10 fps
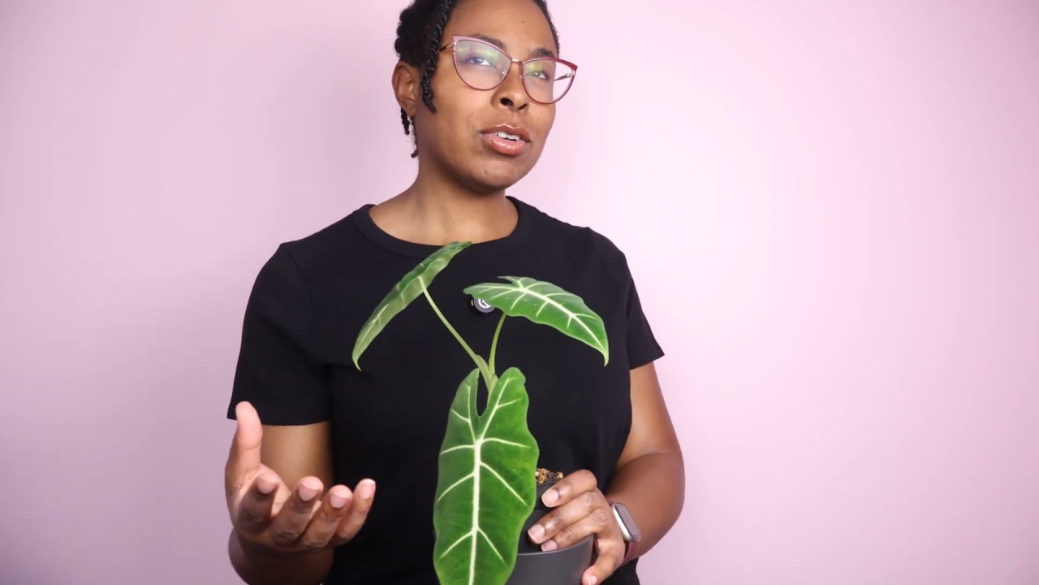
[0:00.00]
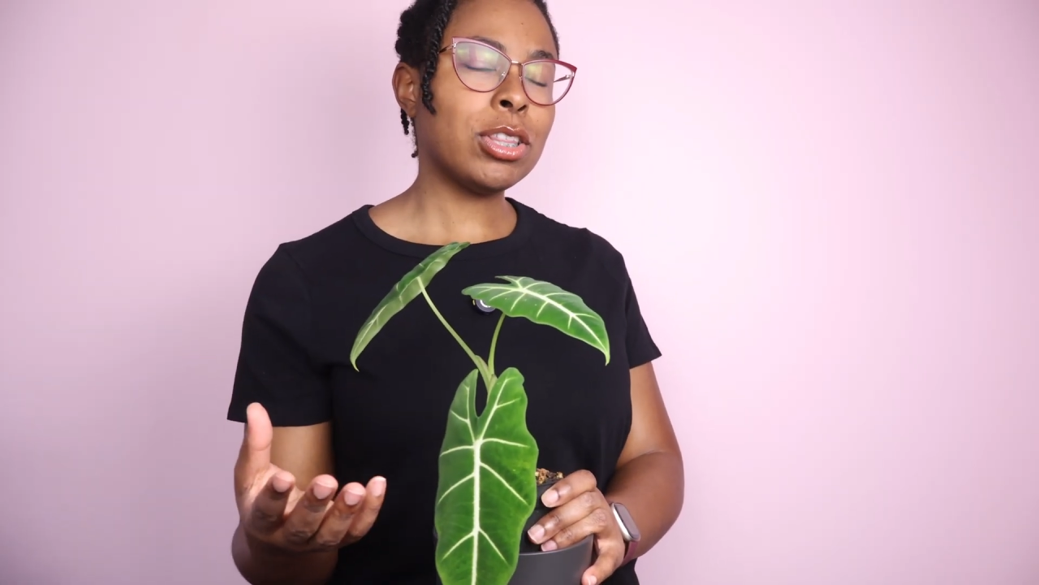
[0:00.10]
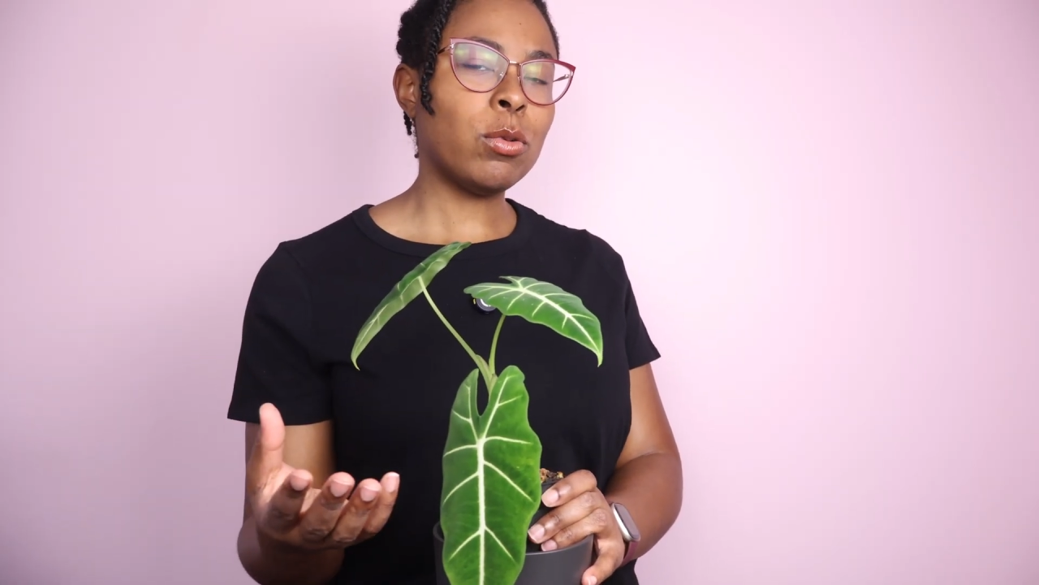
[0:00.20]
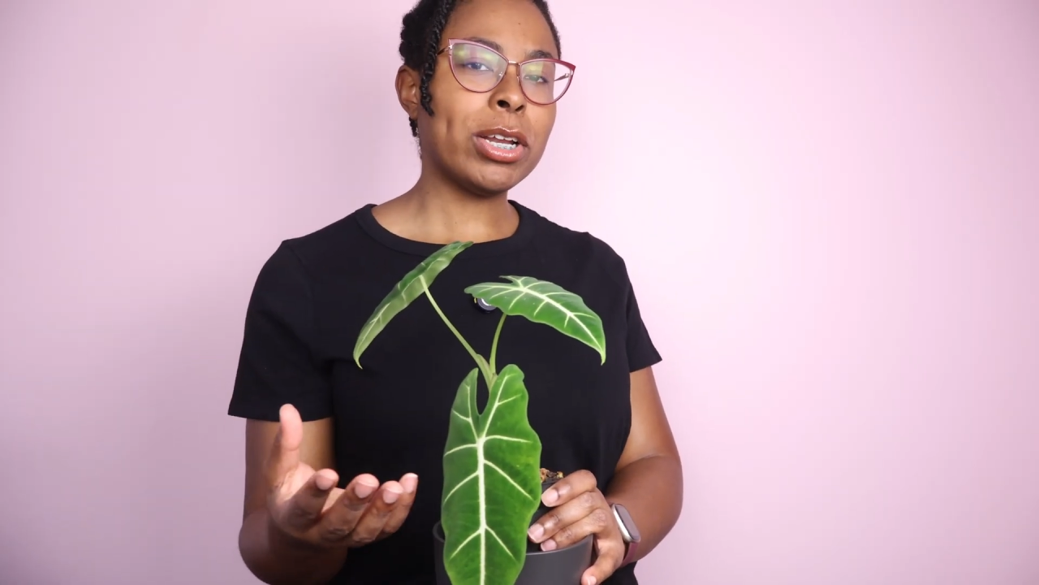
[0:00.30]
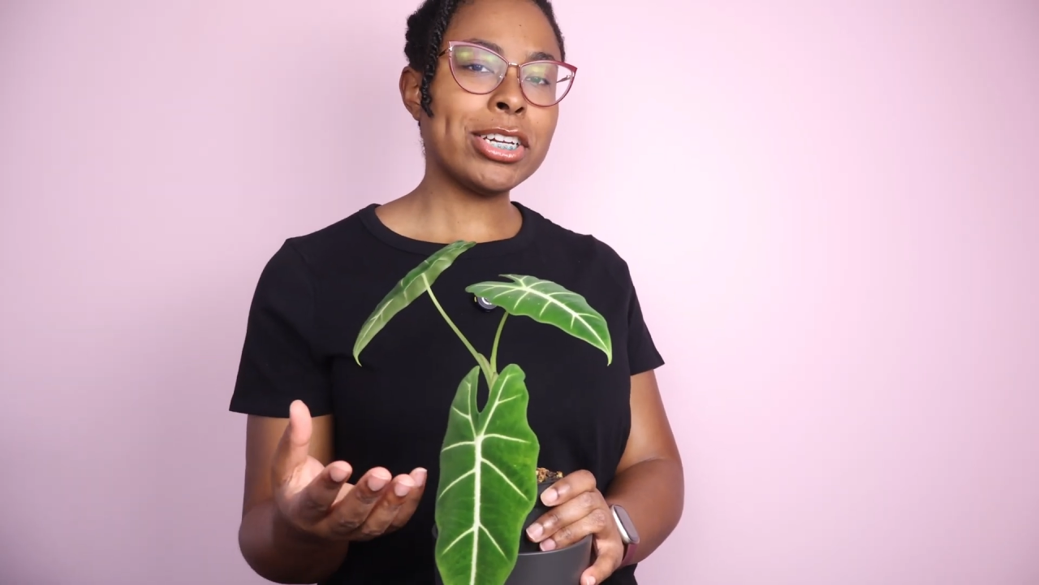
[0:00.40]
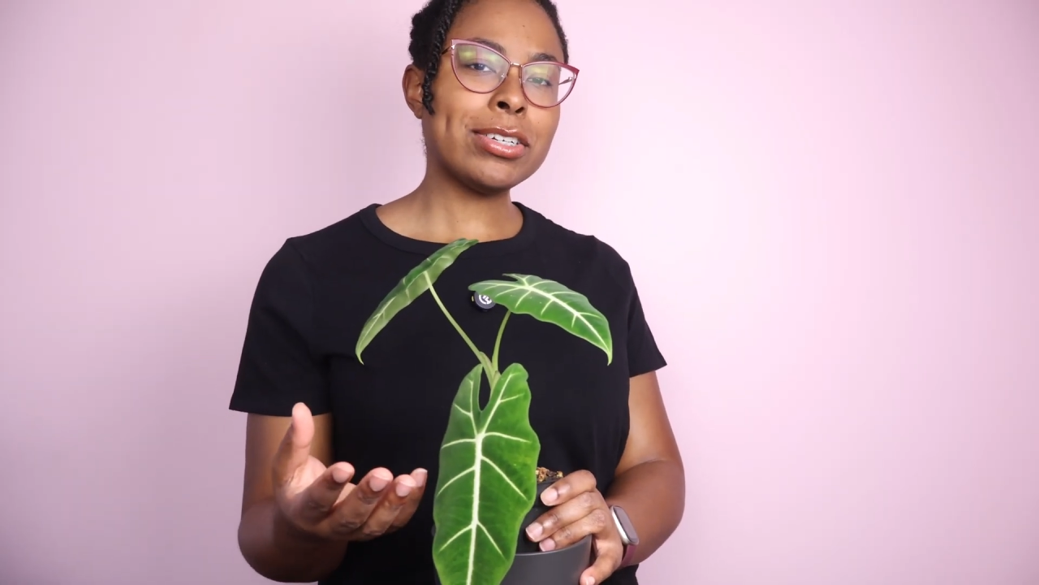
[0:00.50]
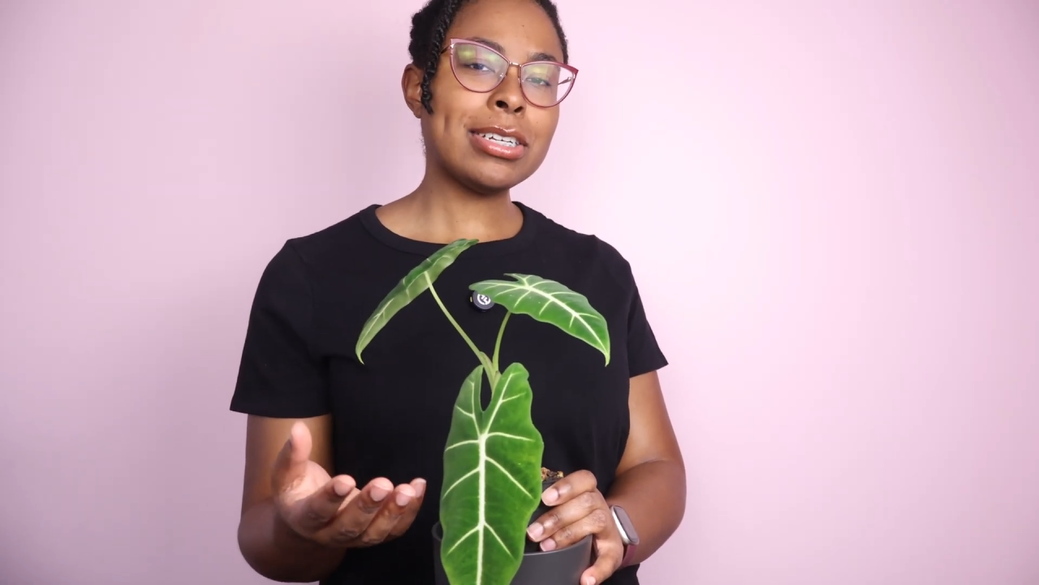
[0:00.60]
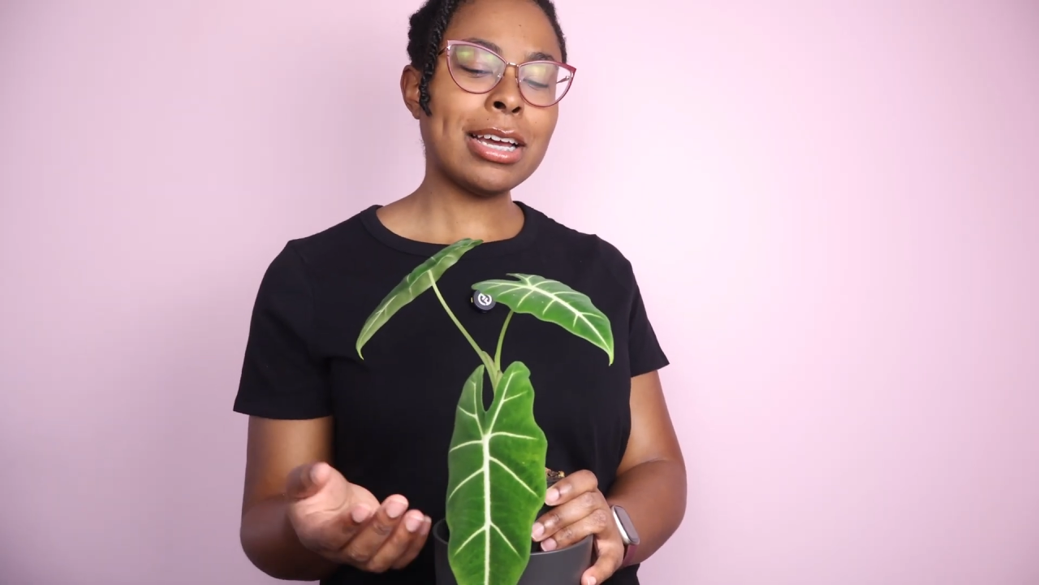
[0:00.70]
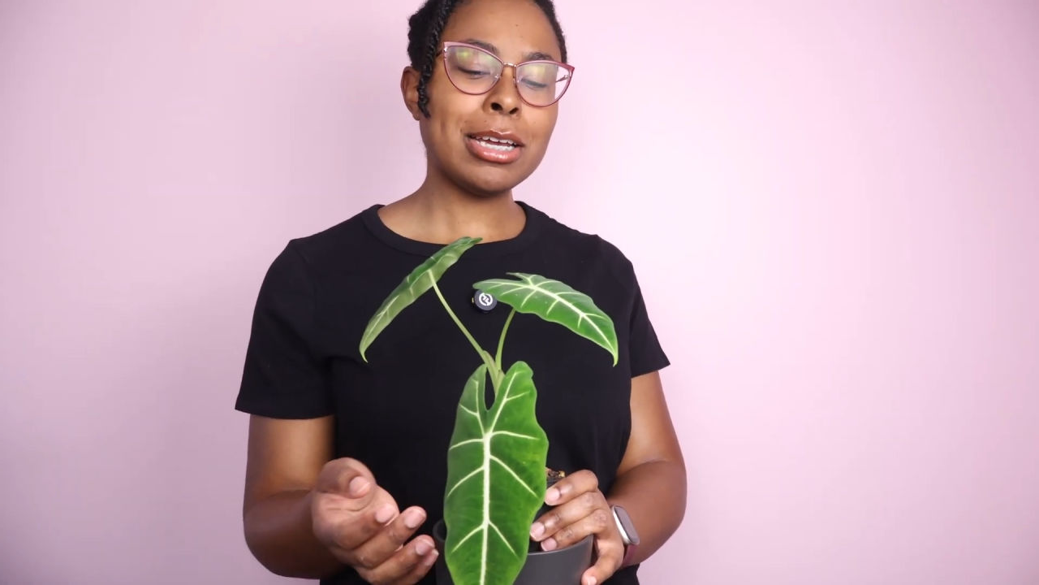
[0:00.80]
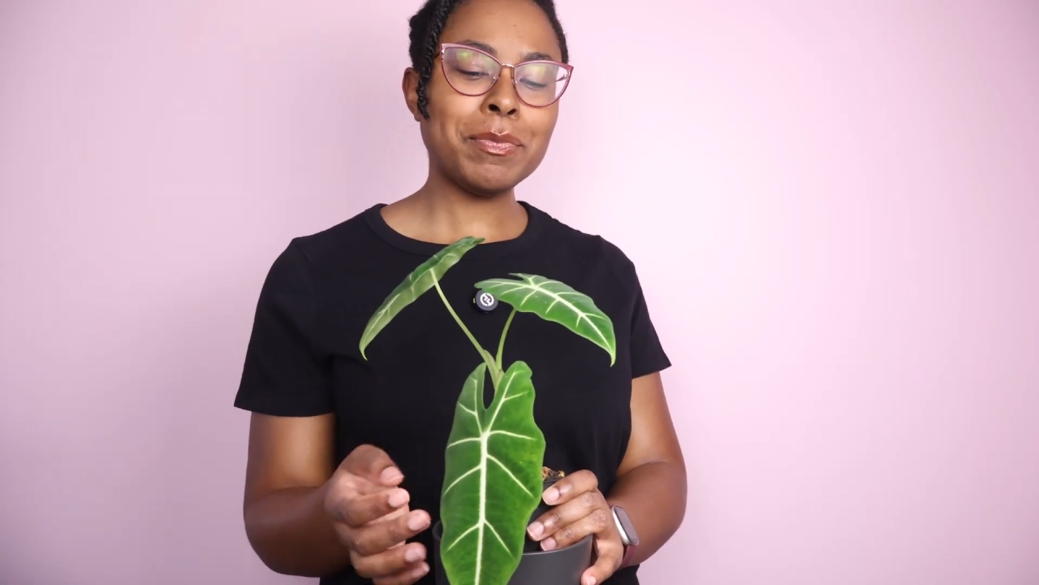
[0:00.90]
during the winter
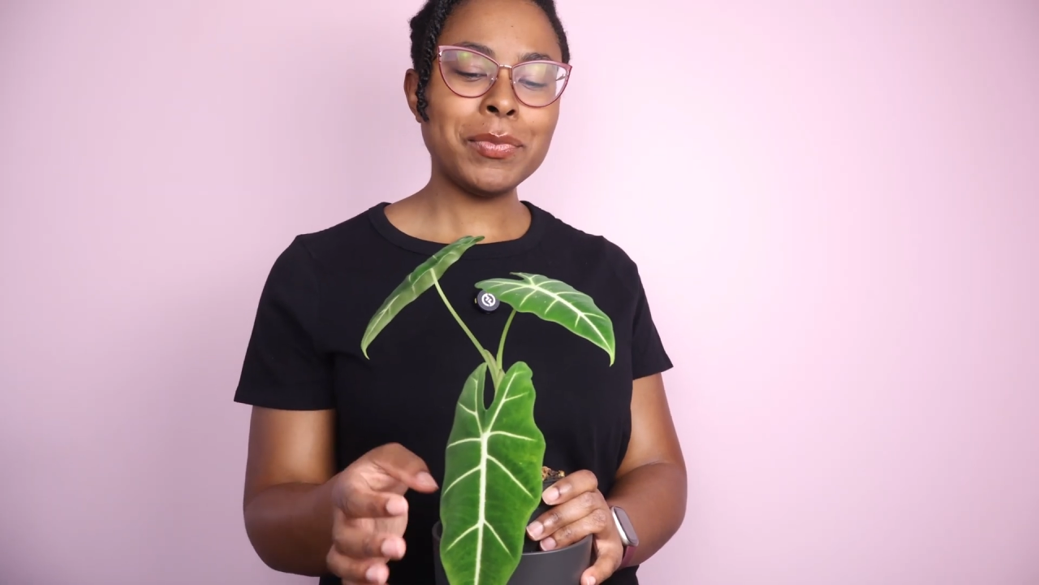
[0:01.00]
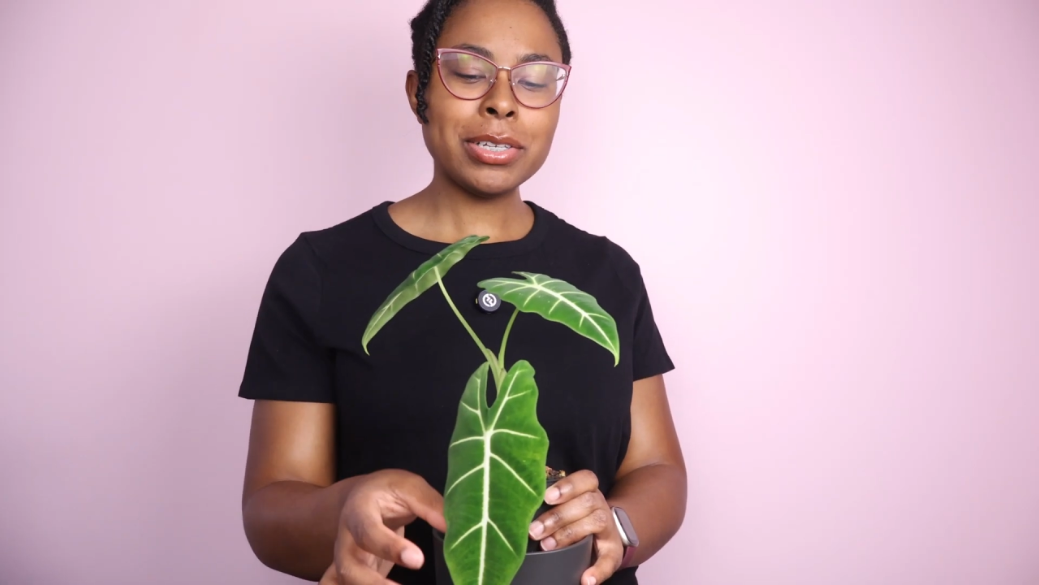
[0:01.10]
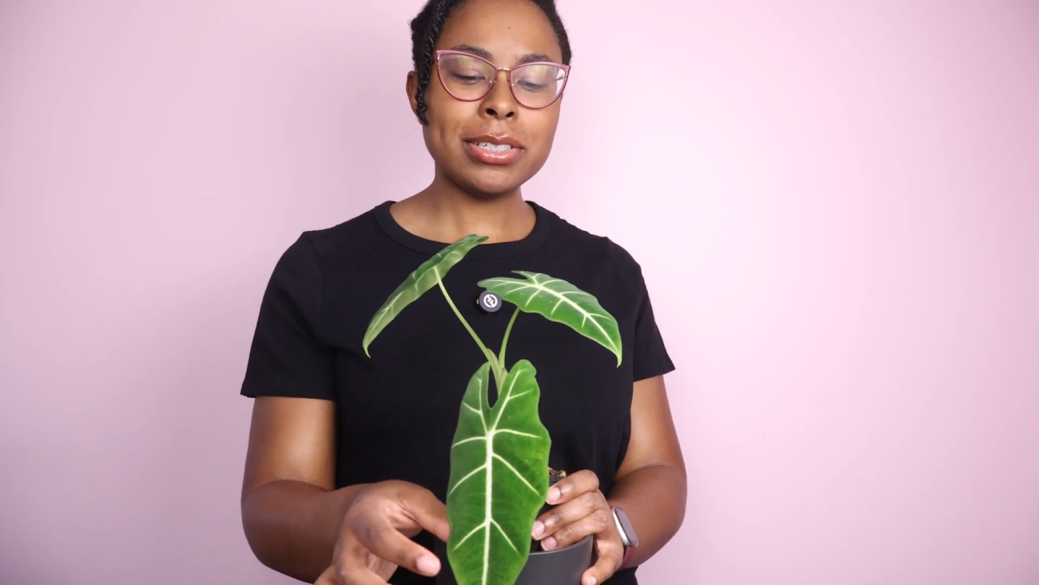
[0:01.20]
time.